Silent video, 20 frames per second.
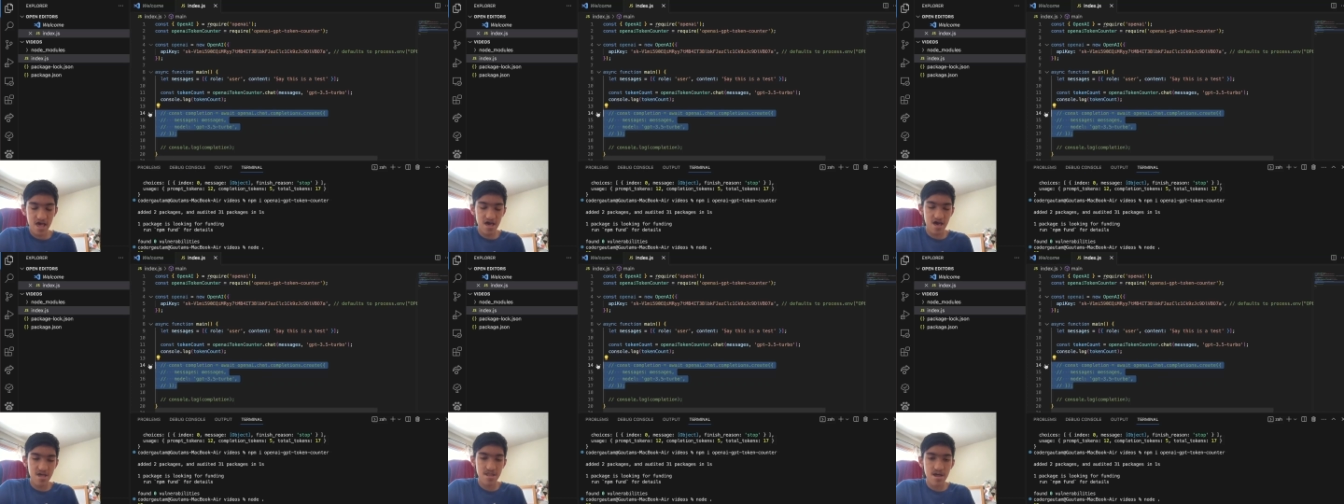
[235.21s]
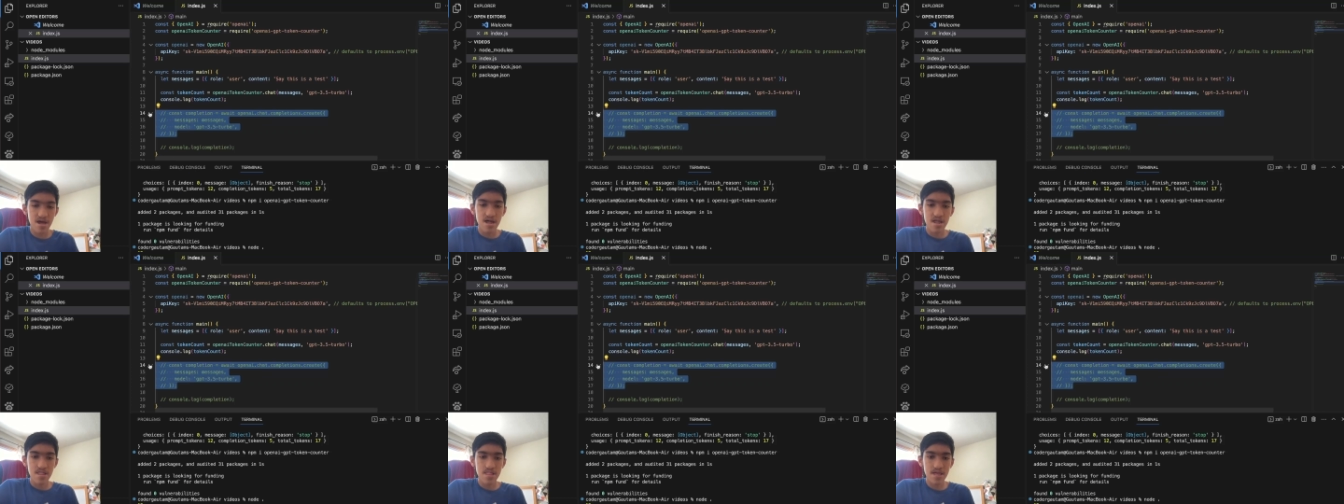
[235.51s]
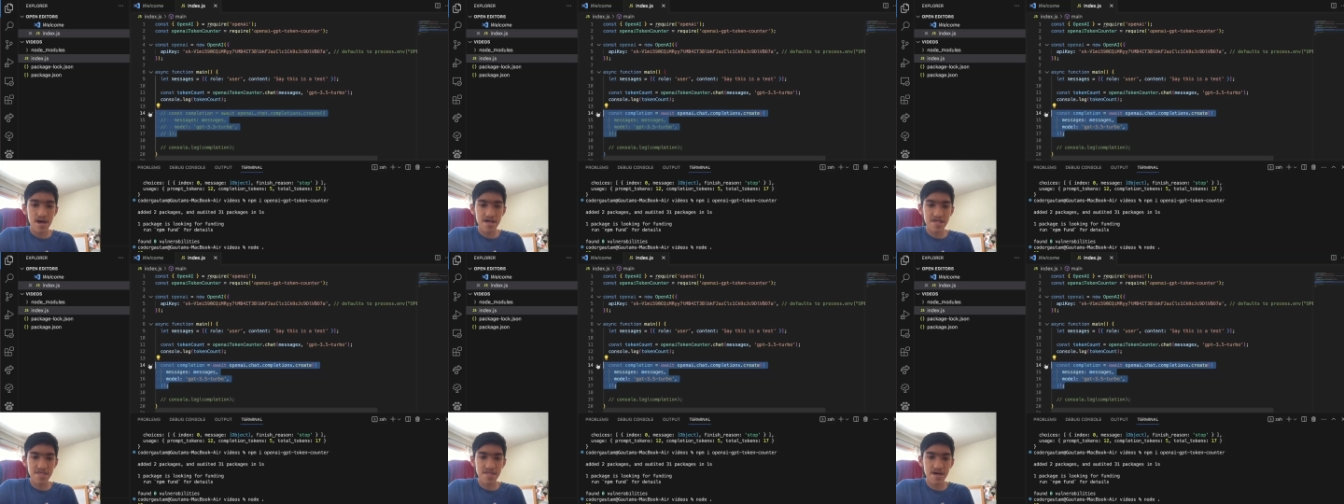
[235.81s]
and
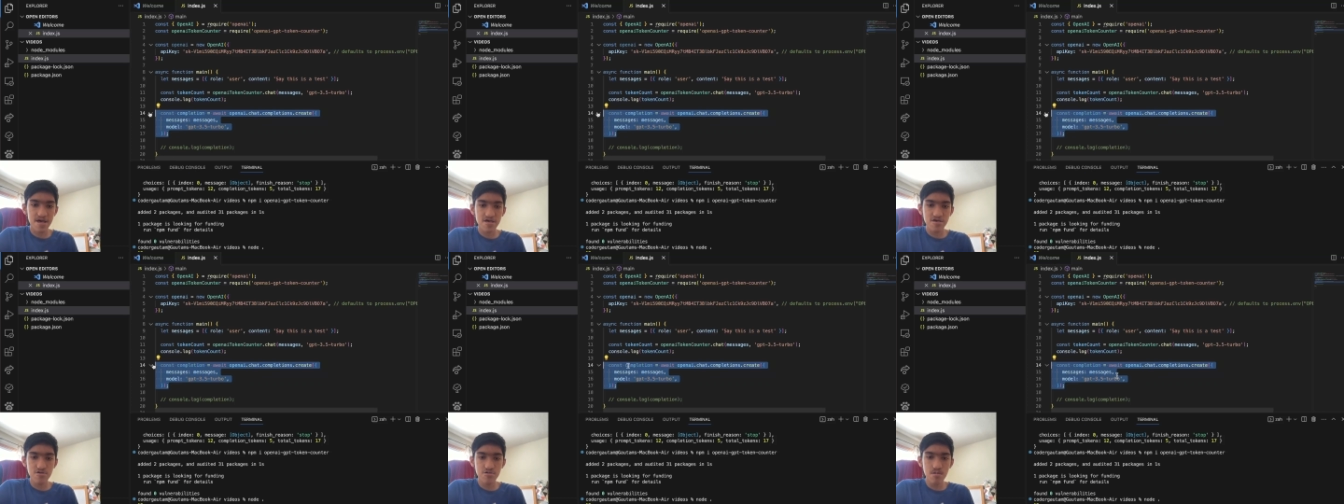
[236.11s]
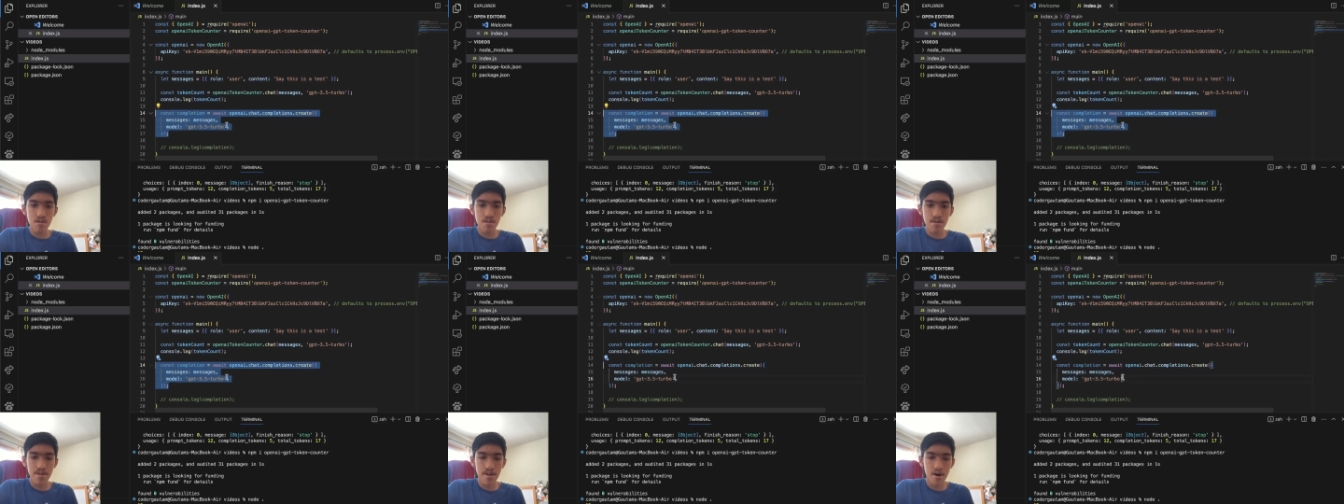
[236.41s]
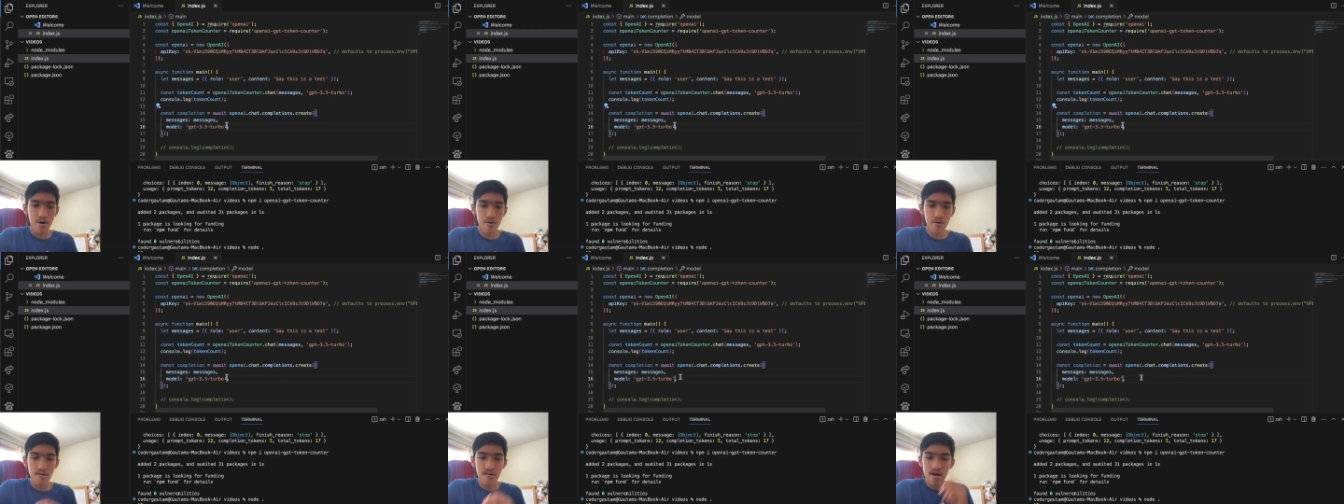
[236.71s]
that's that you don't
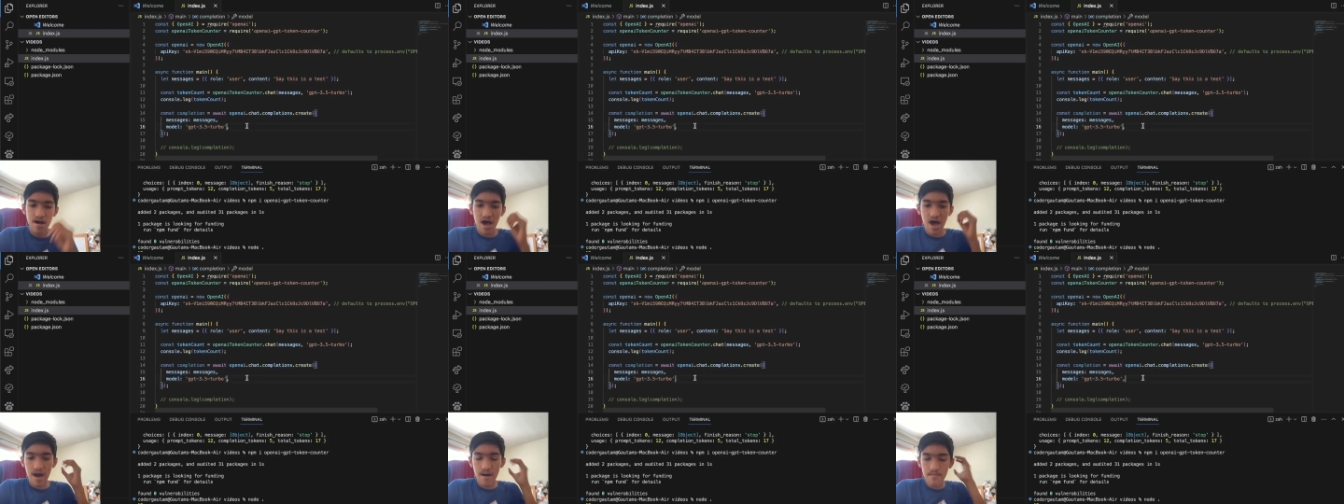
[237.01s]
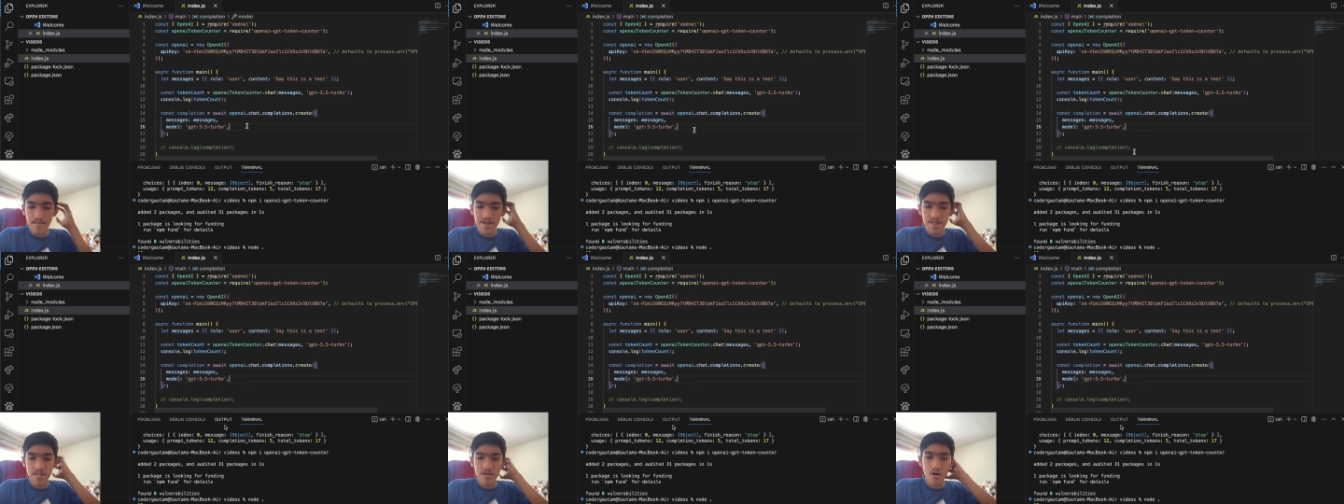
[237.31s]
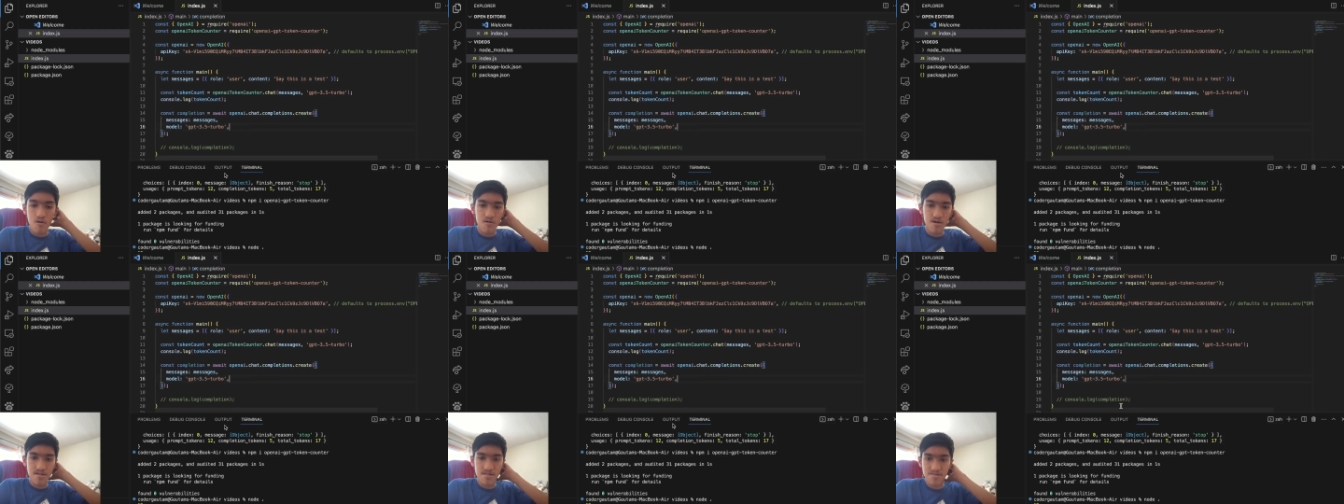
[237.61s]
know how many
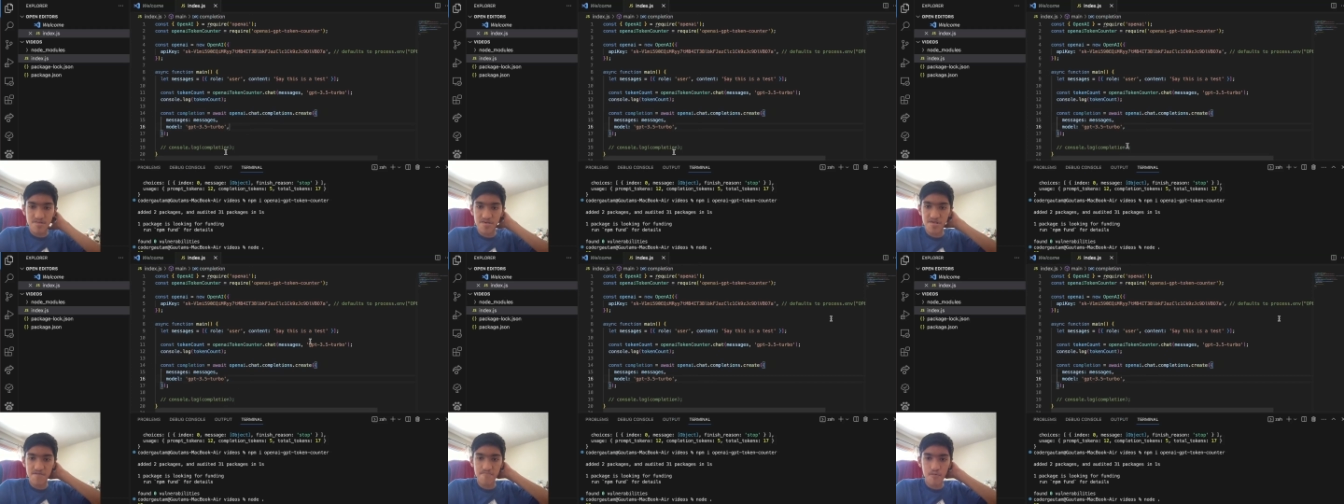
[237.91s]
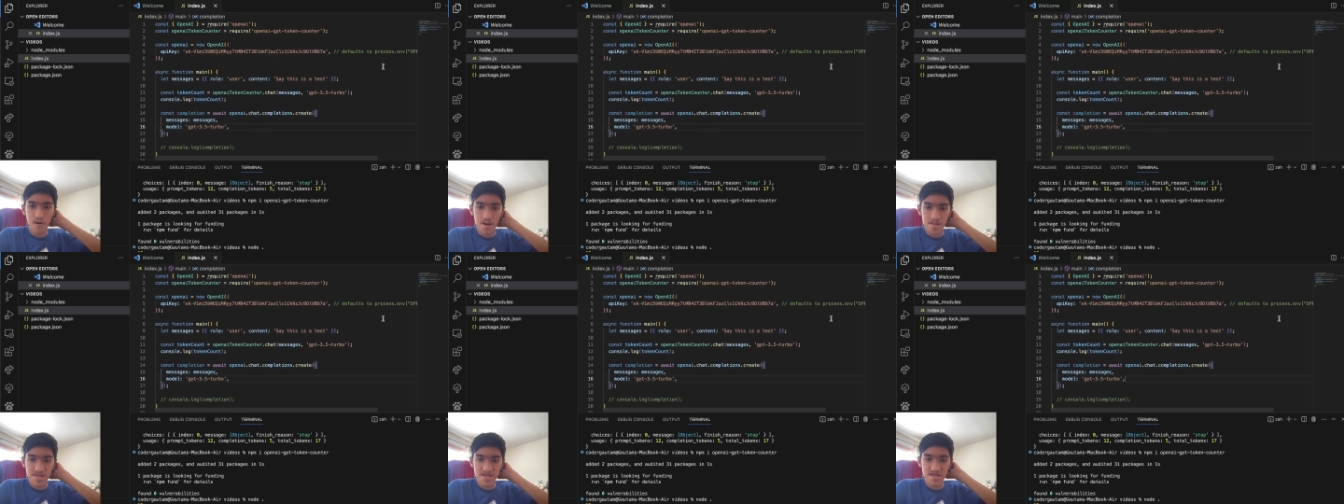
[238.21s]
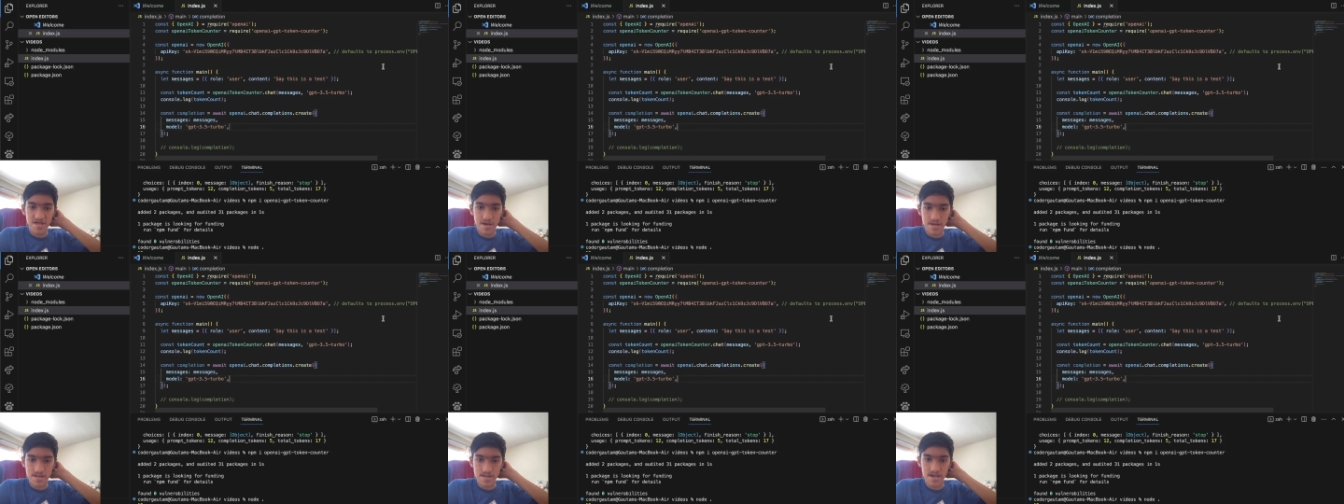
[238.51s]
tokens the sponsor
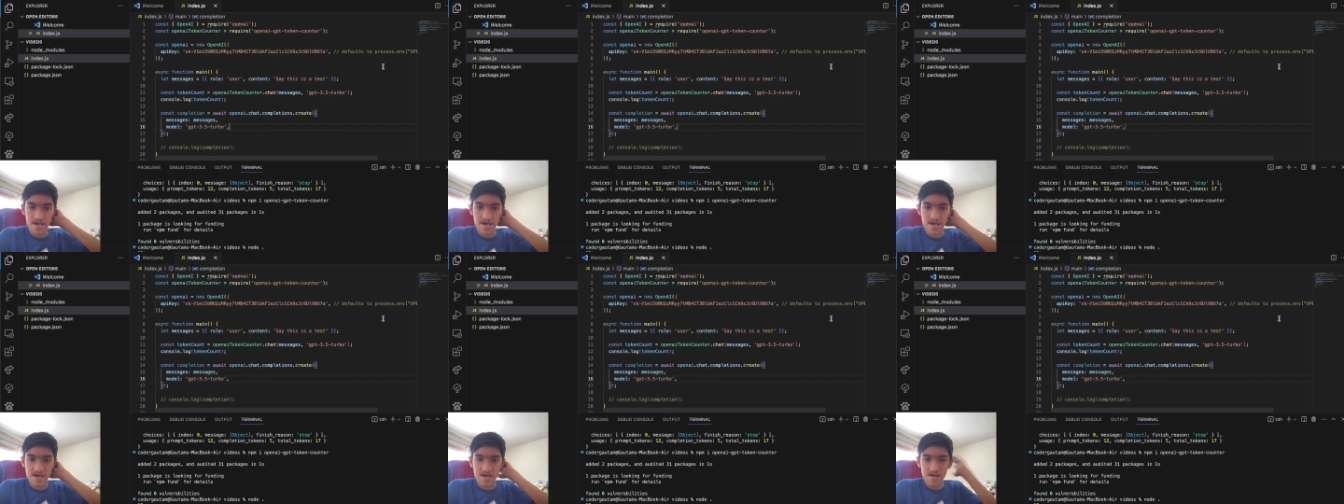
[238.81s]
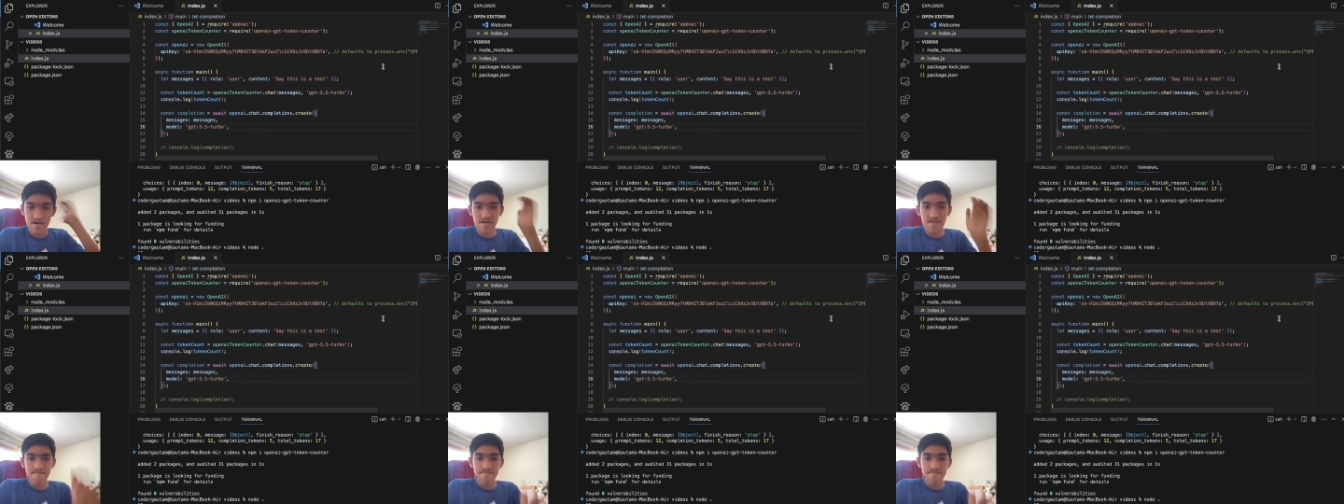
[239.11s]
is going to take.